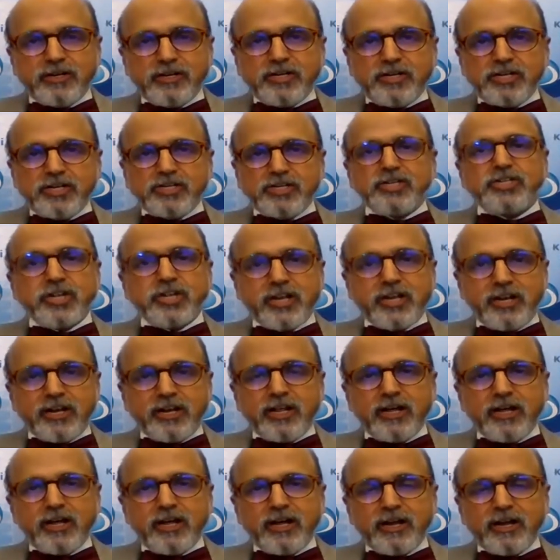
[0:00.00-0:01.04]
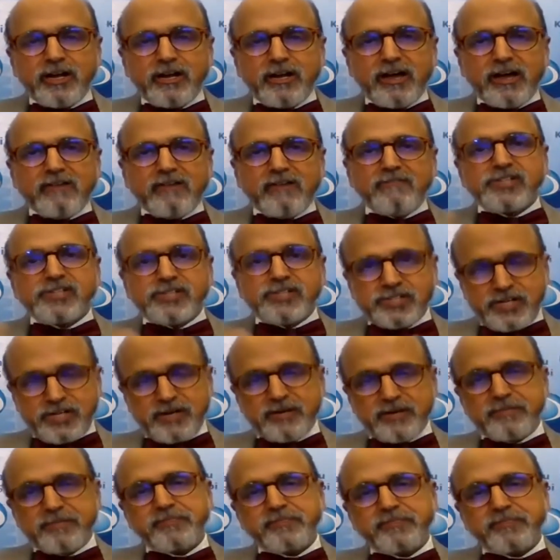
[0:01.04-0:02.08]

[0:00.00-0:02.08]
digital diversity.